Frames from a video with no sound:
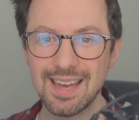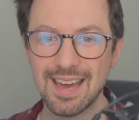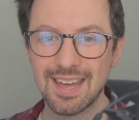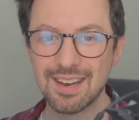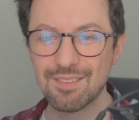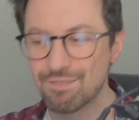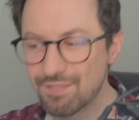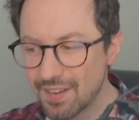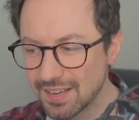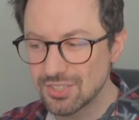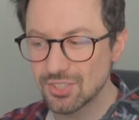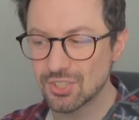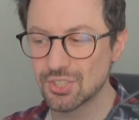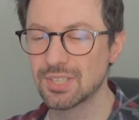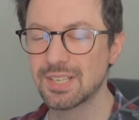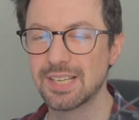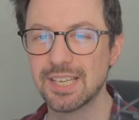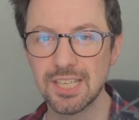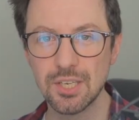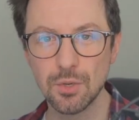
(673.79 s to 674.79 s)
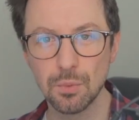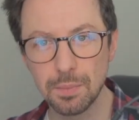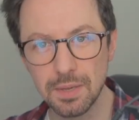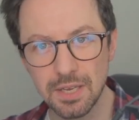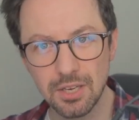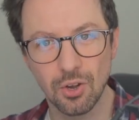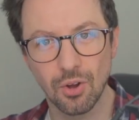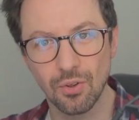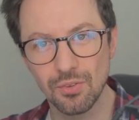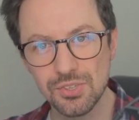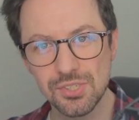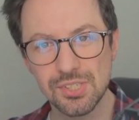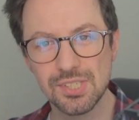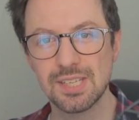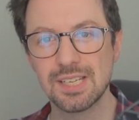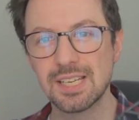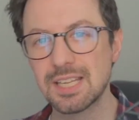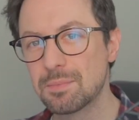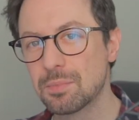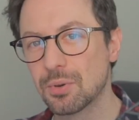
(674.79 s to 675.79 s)
and eventually you'll be
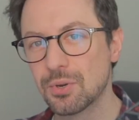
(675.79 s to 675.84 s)
constantly